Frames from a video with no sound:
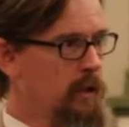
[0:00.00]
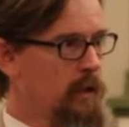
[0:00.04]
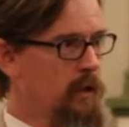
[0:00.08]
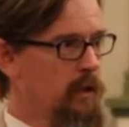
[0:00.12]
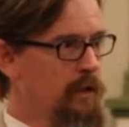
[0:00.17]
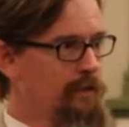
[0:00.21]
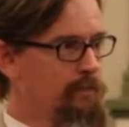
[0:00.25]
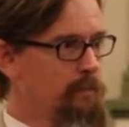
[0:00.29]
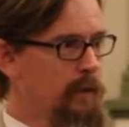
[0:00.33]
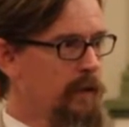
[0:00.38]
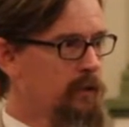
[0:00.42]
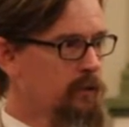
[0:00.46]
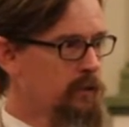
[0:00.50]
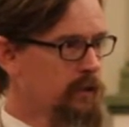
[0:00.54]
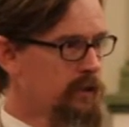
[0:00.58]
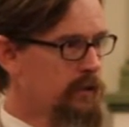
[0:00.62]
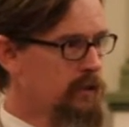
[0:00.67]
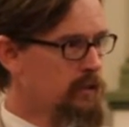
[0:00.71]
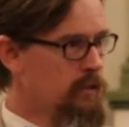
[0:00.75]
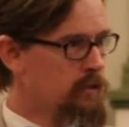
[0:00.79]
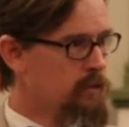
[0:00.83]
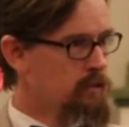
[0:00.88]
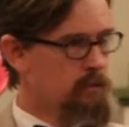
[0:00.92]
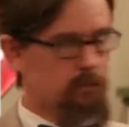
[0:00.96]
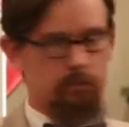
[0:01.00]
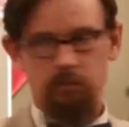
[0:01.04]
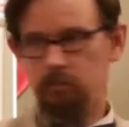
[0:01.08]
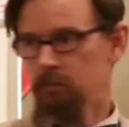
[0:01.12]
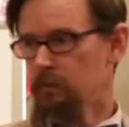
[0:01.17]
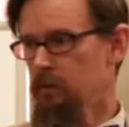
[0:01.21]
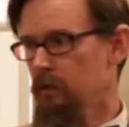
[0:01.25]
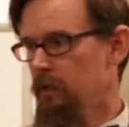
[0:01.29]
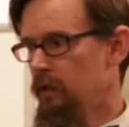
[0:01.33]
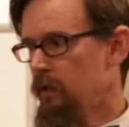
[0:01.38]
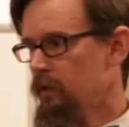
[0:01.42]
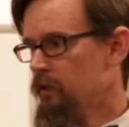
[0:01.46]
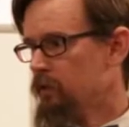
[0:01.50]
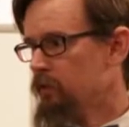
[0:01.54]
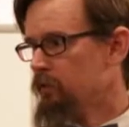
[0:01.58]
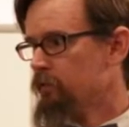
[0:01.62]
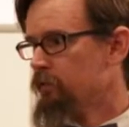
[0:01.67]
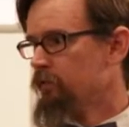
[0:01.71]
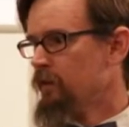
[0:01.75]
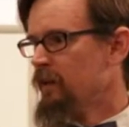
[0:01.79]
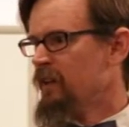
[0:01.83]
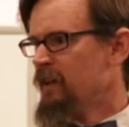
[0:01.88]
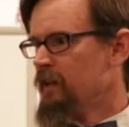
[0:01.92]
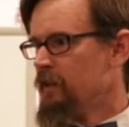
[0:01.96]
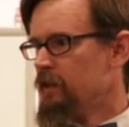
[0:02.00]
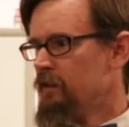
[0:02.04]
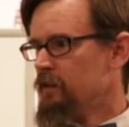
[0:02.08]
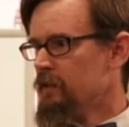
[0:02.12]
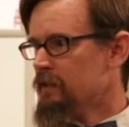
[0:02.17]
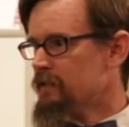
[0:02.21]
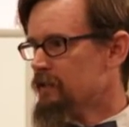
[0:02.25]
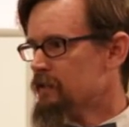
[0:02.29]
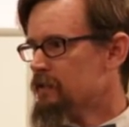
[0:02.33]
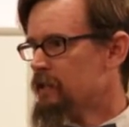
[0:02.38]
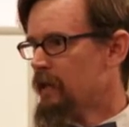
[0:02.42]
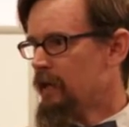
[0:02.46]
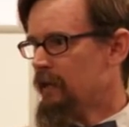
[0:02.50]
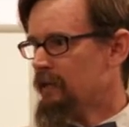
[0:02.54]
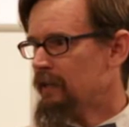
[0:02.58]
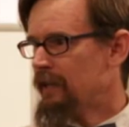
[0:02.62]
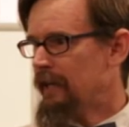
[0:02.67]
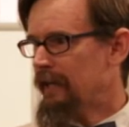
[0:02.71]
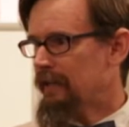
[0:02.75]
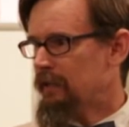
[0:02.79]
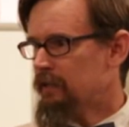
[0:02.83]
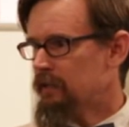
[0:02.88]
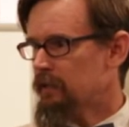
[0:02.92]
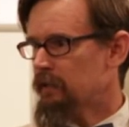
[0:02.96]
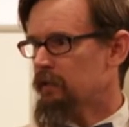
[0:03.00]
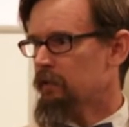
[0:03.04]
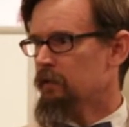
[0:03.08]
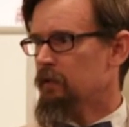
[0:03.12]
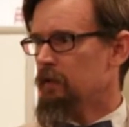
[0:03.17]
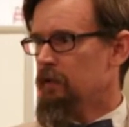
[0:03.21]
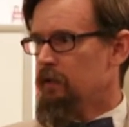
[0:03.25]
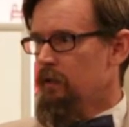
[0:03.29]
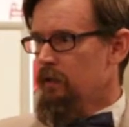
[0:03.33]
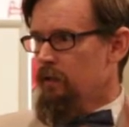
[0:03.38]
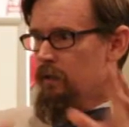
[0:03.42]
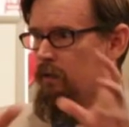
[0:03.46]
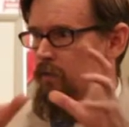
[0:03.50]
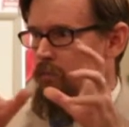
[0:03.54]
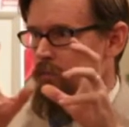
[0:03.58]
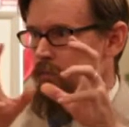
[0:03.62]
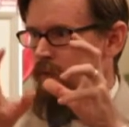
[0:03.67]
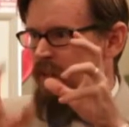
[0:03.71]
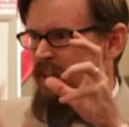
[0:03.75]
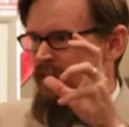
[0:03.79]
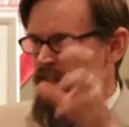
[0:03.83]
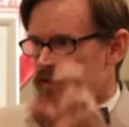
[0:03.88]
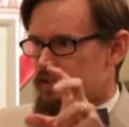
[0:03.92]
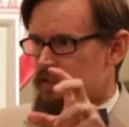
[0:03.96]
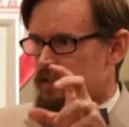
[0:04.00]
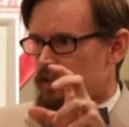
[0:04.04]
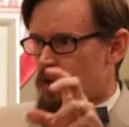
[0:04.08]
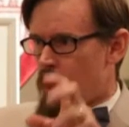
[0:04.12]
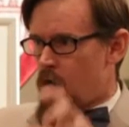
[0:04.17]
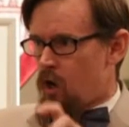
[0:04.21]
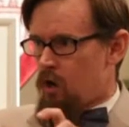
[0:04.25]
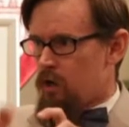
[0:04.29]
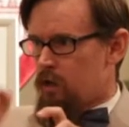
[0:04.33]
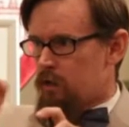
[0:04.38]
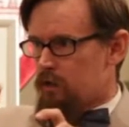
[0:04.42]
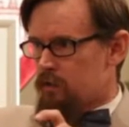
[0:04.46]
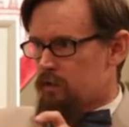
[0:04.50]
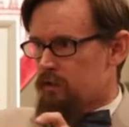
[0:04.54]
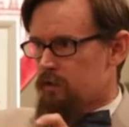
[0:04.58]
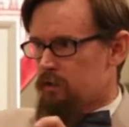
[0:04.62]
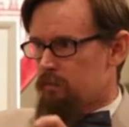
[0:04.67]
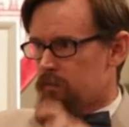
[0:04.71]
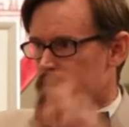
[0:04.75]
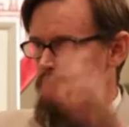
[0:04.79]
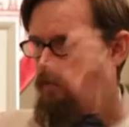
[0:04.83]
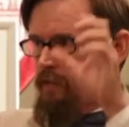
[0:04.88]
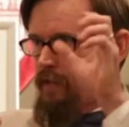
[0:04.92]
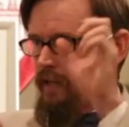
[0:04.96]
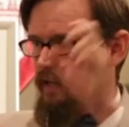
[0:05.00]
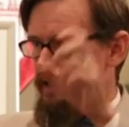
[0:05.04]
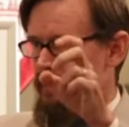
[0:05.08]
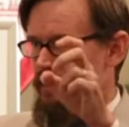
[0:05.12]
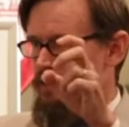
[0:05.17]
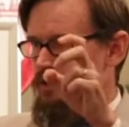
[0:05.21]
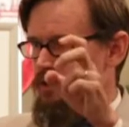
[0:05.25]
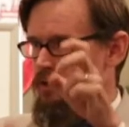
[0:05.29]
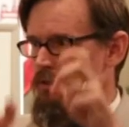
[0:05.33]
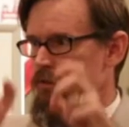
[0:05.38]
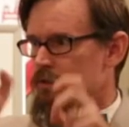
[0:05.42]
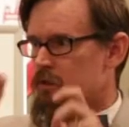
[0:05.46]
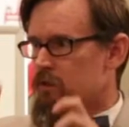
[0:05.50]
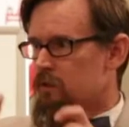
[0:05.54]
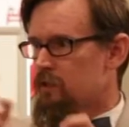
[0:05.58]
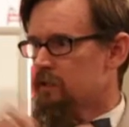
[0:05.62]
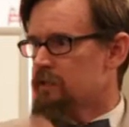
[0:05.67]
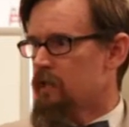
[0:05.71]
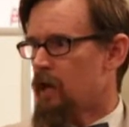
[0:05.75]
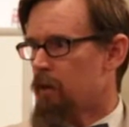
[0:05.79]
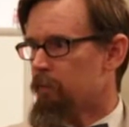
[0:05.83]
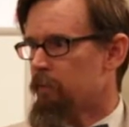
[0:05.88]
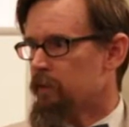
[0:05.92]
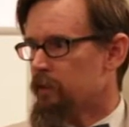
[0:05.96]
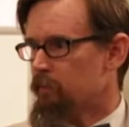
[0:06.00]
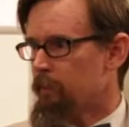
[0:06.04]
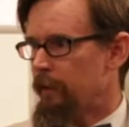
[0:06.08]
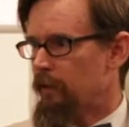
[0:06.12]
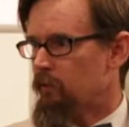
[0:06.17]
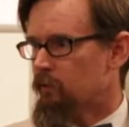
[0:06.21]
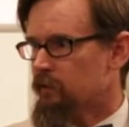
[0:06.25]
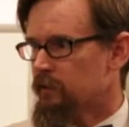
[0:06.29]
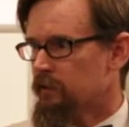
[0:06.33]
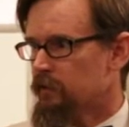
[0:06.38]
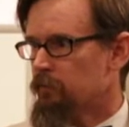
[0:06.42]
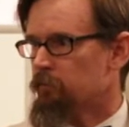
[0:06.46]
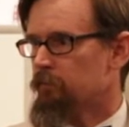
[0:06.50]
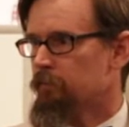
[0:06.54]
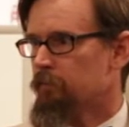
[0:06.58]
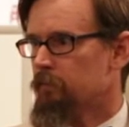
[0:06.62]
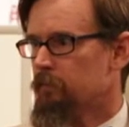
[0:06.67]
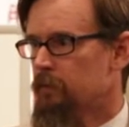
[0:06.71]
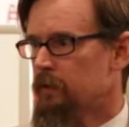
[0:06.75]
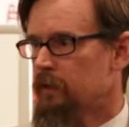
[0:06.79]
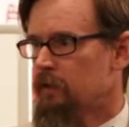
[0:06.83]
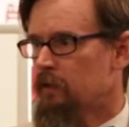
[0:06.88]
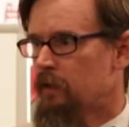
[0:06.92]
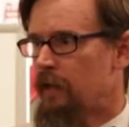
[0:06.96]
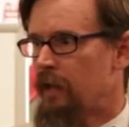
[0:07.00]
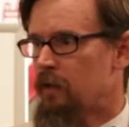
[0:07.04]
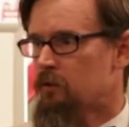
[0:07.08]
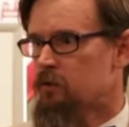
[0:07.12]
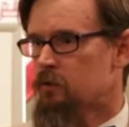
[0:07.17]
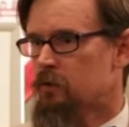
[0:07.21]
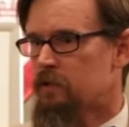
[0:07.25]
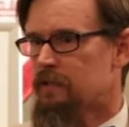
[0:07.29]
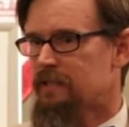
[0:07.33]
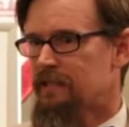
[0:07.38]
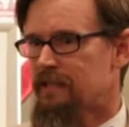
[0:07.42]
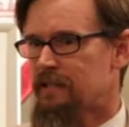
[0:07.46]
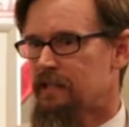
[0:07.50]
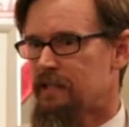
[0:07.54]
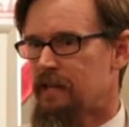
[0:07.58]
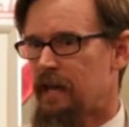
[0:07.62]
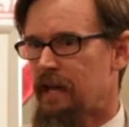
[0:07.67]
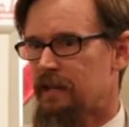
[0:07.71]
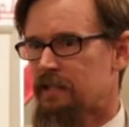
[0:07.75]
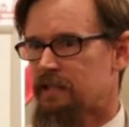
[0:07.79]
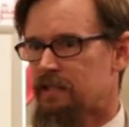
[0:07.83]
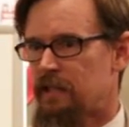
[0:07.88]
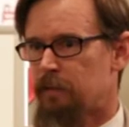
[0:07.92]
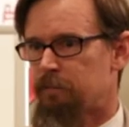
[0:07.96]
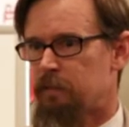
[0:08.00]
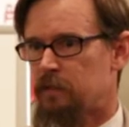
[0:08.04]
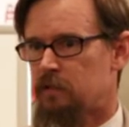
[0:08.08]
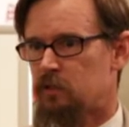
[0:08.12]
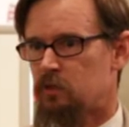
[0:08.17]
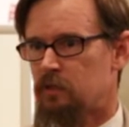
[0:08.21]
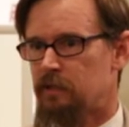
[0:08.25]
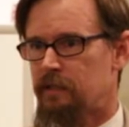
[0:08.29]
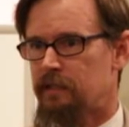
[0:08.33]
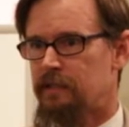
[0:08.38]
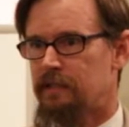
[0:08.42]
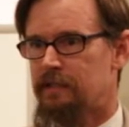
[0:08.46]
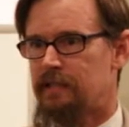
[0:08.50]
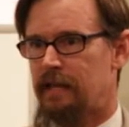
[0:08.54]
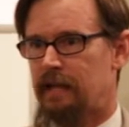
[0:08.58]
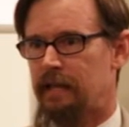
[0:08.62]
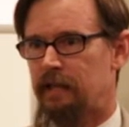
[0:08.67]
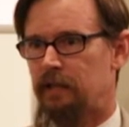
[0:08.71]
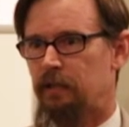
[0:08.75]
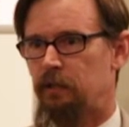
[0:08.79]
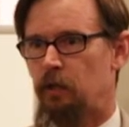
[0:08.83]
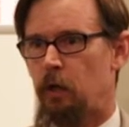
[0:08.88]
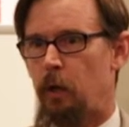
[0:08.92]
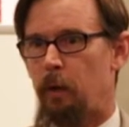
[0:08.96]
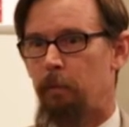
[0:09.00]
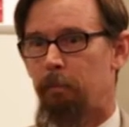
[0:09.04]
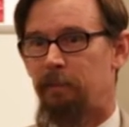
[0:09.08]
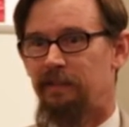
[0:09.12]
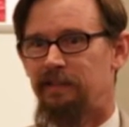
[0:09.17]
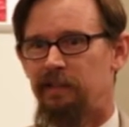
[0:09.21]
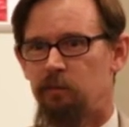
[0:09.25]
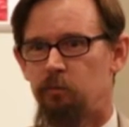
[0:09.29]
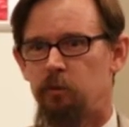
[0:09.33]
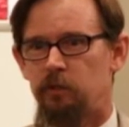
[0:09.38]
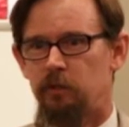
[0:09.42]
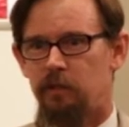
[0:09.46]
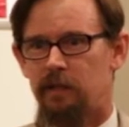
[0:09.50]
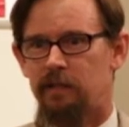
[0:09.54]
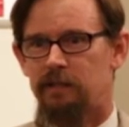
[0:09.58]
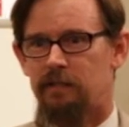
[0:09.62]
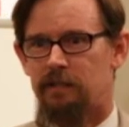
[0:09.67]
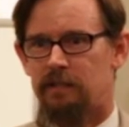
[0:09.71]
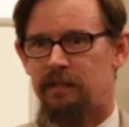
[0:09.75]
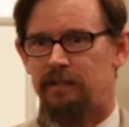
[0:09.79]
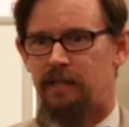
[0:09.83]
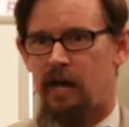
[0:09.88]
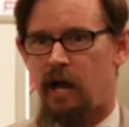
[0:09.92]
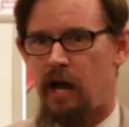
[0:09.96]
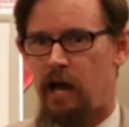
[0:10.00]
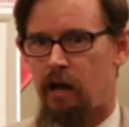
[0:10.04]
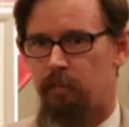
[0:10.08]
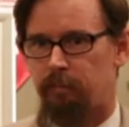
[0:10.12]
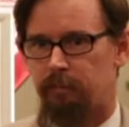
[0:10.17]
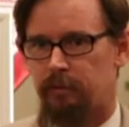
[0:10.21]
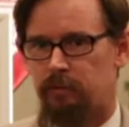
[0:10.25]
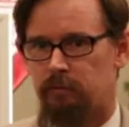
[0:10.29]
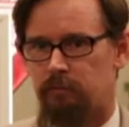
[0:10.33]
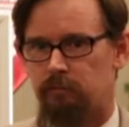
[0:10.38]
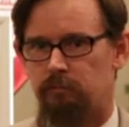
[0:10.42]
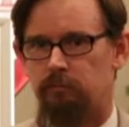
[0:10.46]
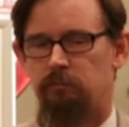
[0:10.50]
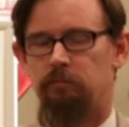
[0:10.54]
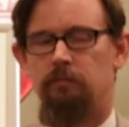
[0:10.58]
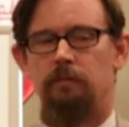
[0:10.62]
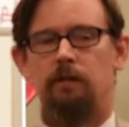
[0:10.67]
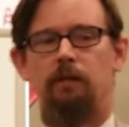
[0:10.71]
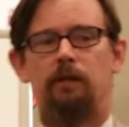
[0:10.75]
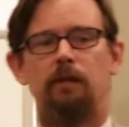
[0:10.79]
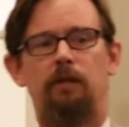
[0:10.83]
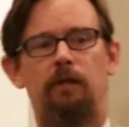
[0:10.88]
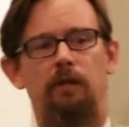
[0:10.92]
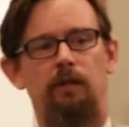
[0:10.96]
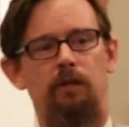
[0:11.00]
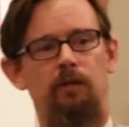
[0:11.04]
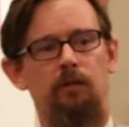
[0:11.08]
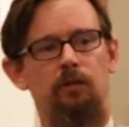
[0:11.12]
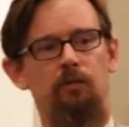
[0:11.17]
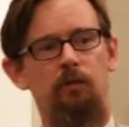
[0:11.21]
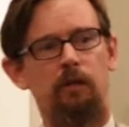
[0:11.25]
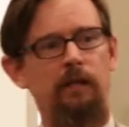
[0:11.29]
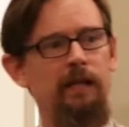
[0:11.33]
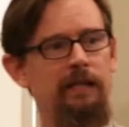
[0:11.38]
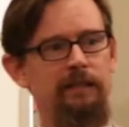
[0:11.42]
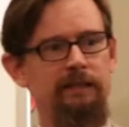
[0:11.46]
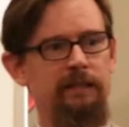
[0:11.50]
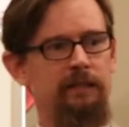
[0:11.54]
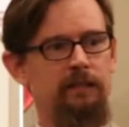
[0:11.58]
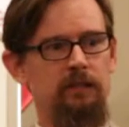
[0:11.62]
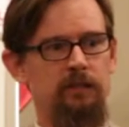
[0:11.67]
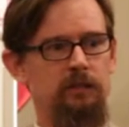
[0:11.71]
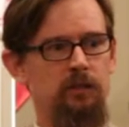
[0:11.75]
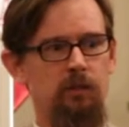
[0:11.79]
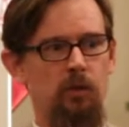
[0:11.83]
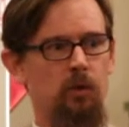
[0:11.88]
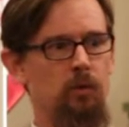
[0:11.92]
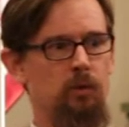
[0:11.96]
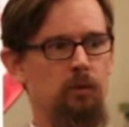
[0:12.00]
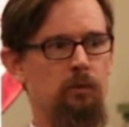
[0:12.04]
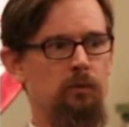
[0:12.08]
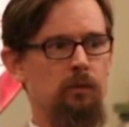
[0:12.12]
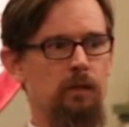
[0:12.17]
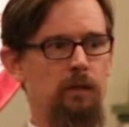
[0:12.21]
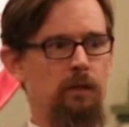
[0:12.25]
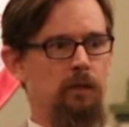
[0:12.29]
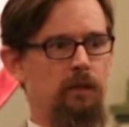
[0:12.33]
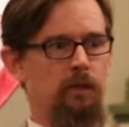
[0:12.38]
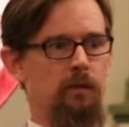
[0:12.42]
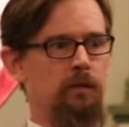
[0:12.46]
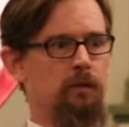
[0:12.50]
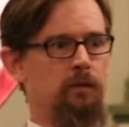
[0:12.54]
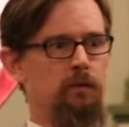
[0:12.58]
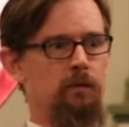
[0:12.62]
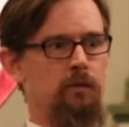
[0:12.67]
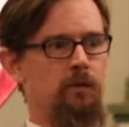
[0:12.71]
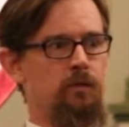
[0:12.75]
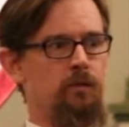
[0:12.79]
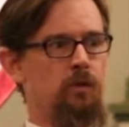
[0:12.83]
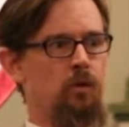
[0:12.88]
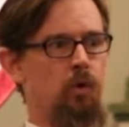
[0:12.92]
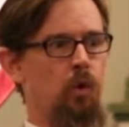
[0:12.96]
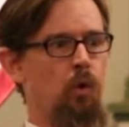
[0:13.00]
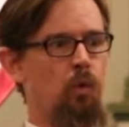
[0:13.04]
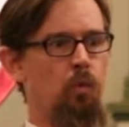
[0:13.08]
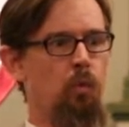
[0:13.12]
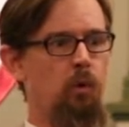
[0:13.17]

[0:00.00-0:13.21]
of mountains. And this is dialectic. It's an art that gets you to the top of the mountain. It allows you to see the next step that you need to take. But then when you get to the top, you realize that there's the whole